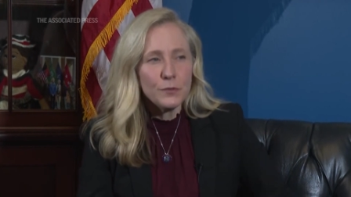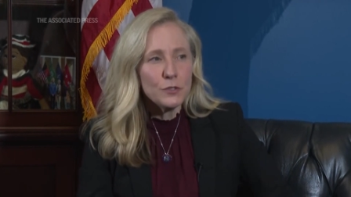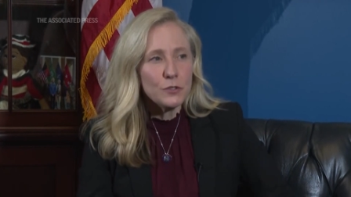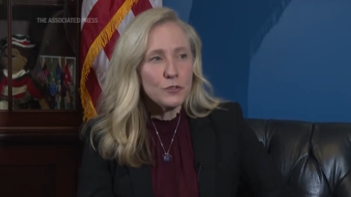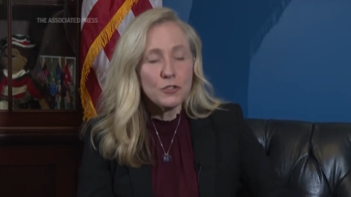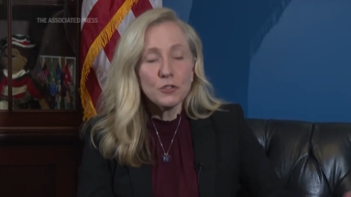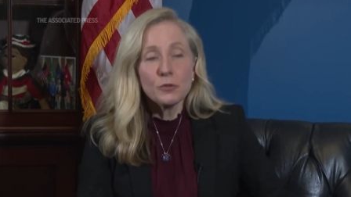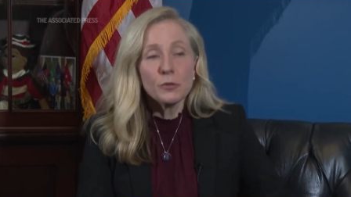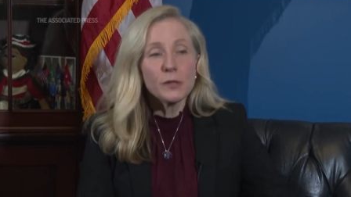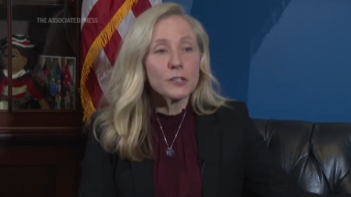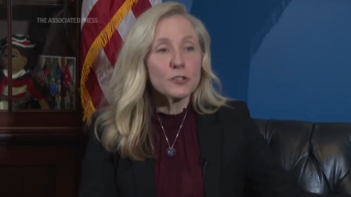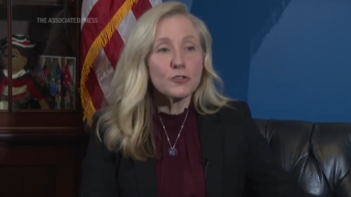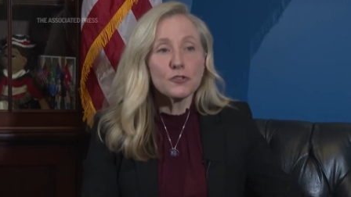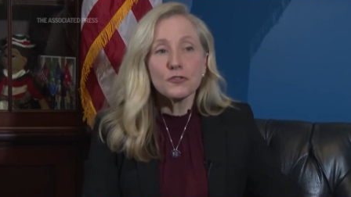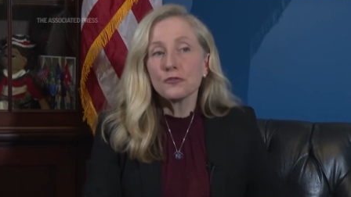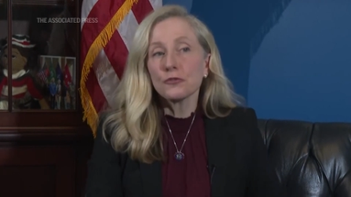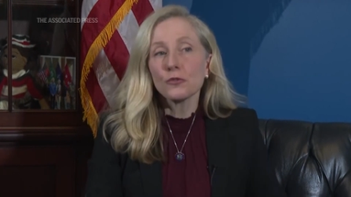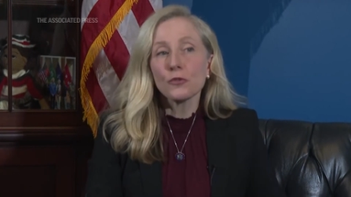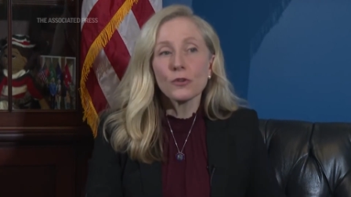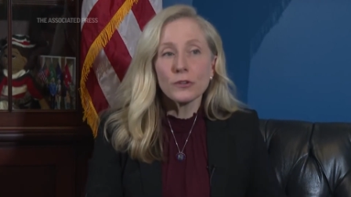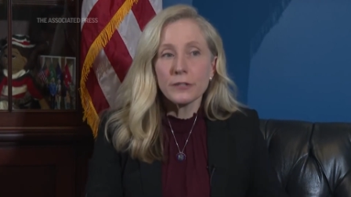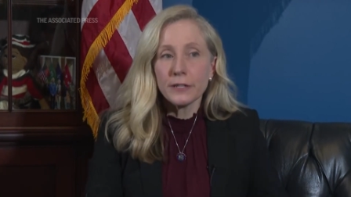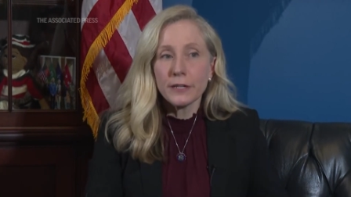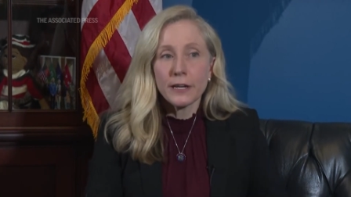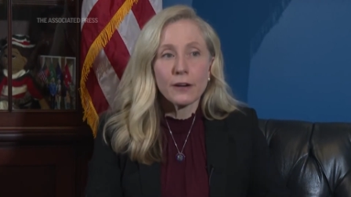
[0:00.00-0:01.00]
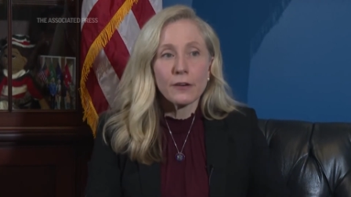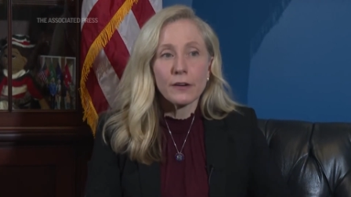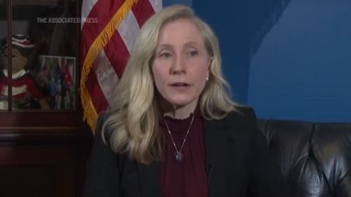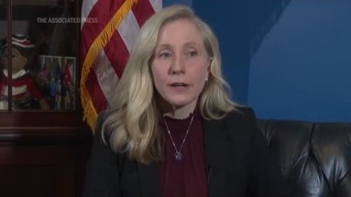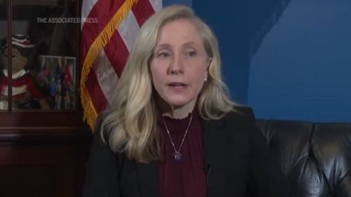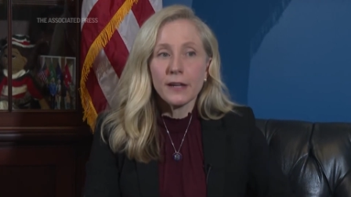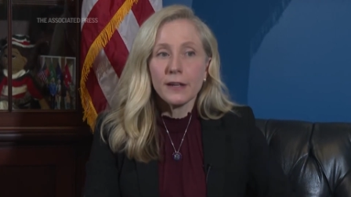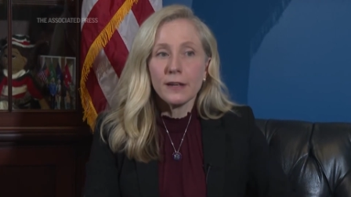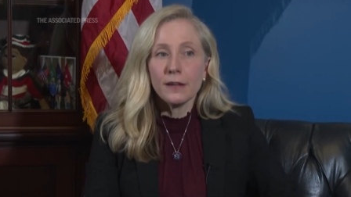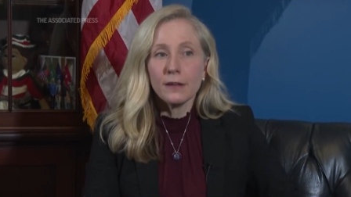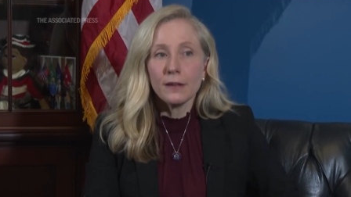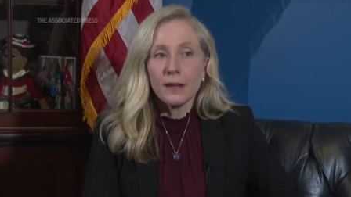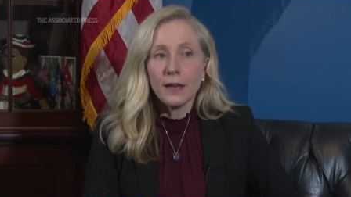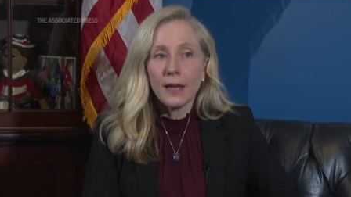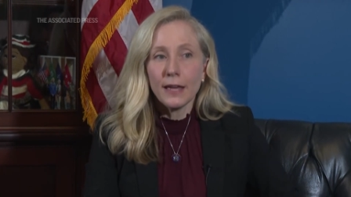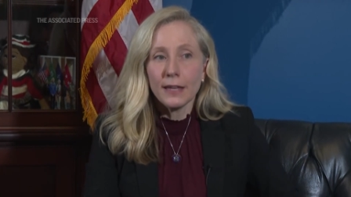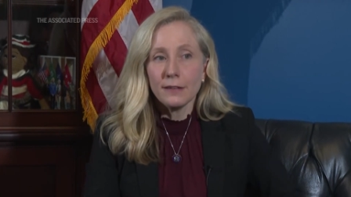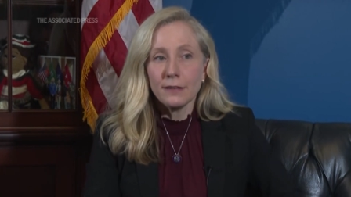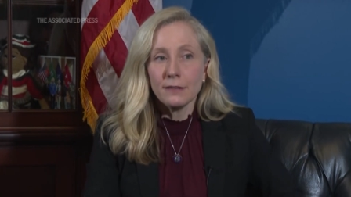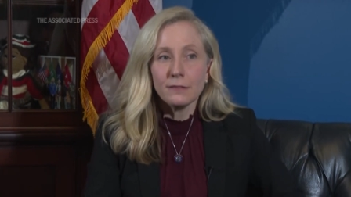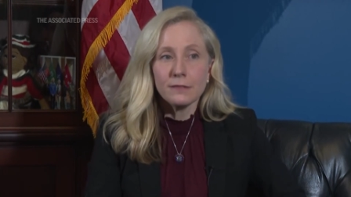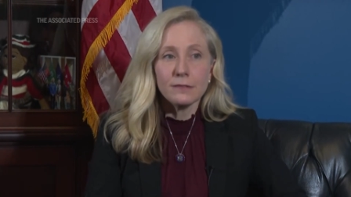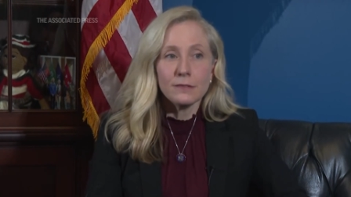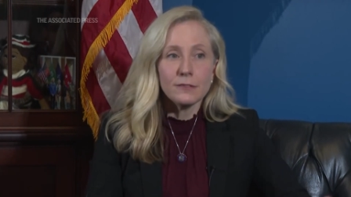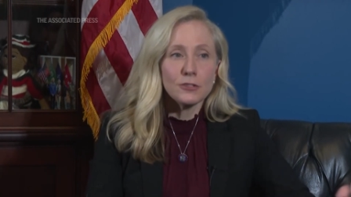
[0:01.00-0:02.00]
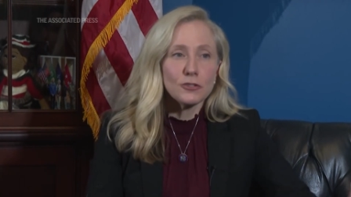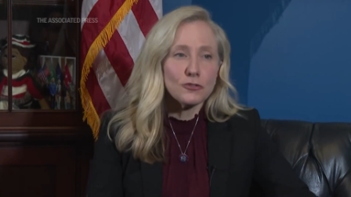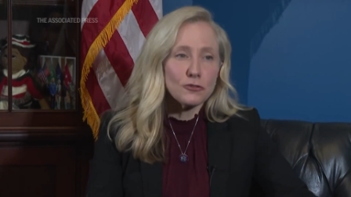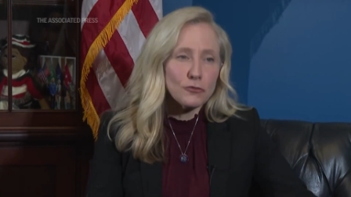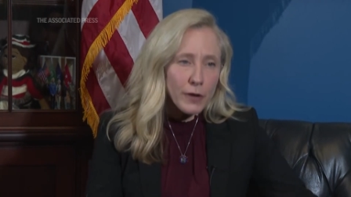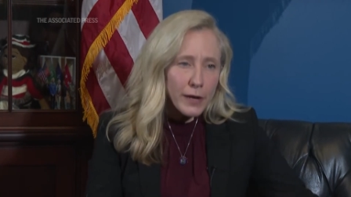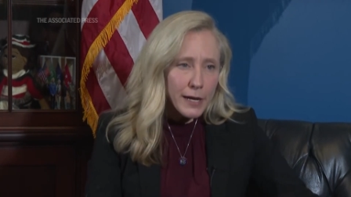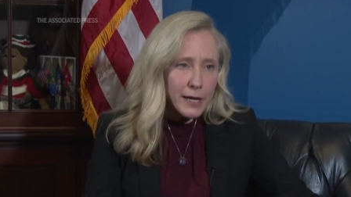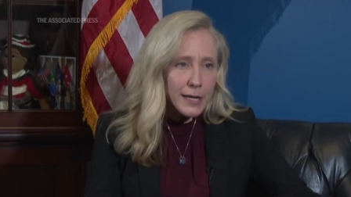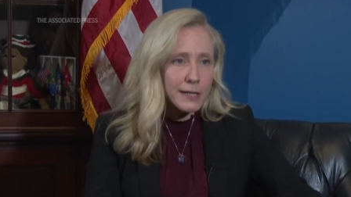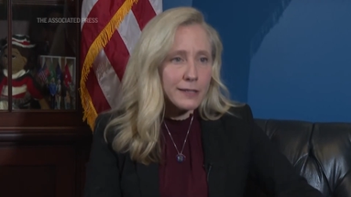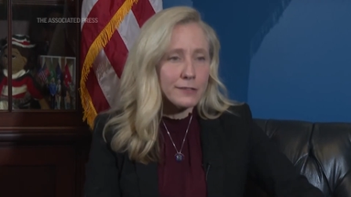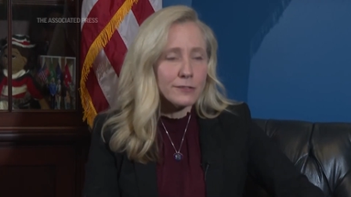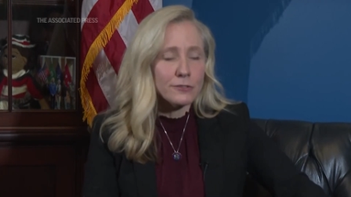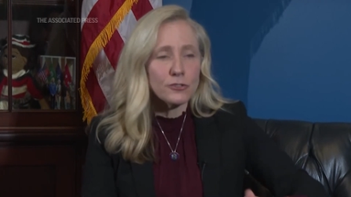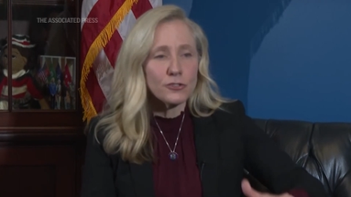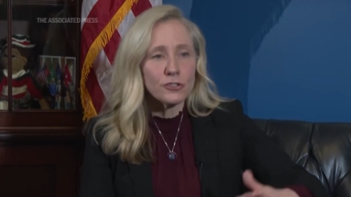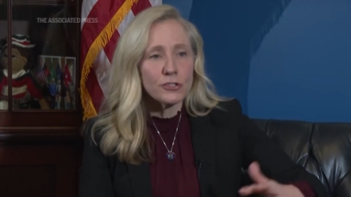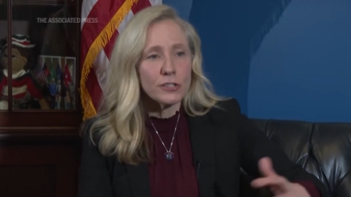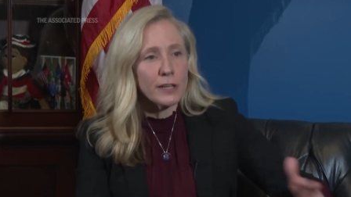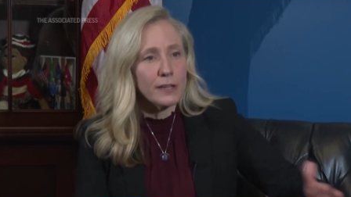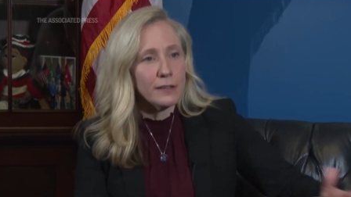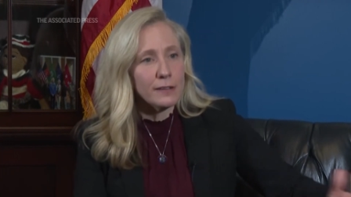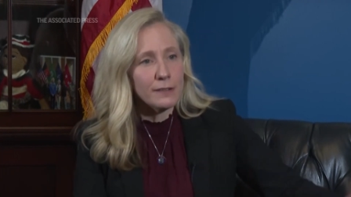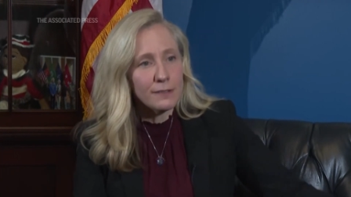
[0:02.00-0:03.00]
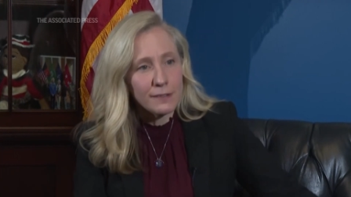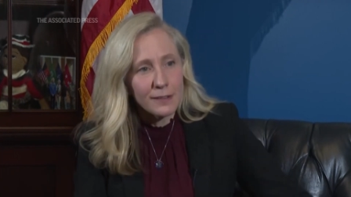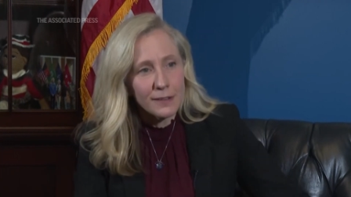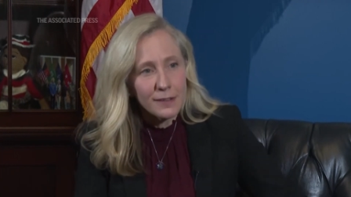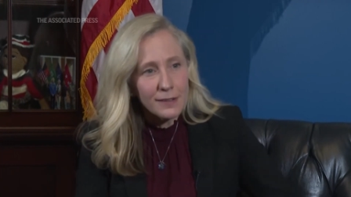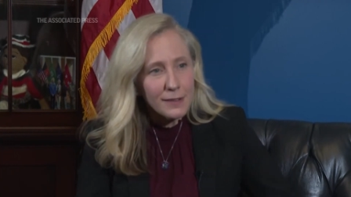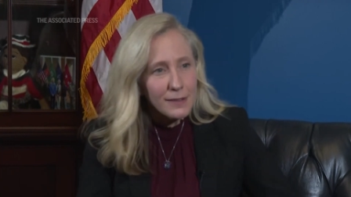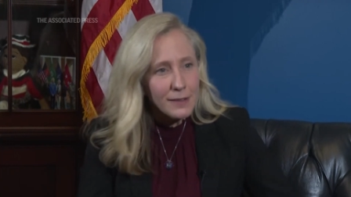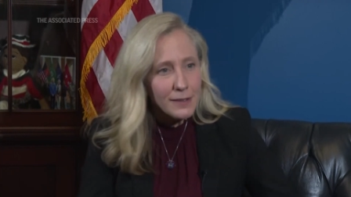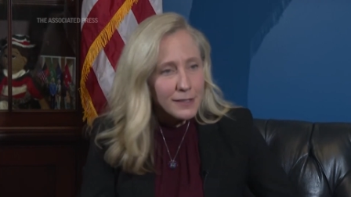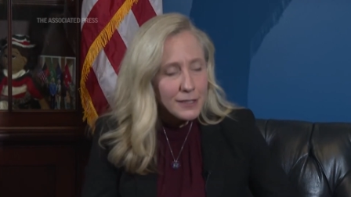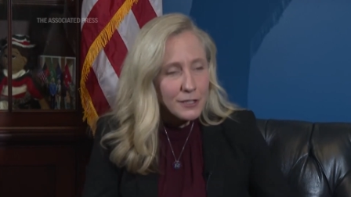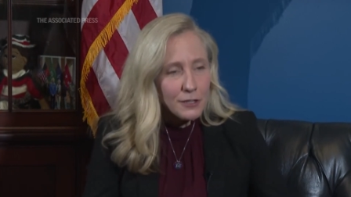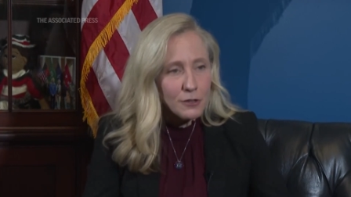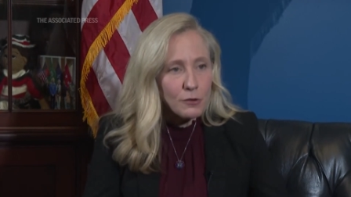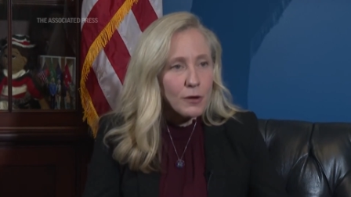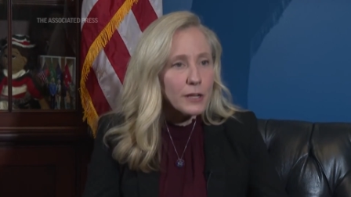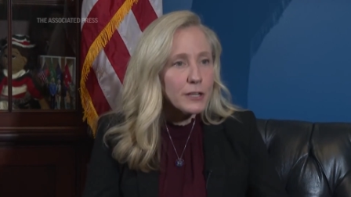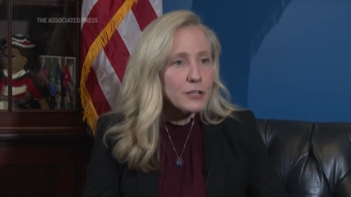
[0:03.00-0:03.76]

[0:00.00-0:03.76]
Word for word: do extraordinary and strange and you know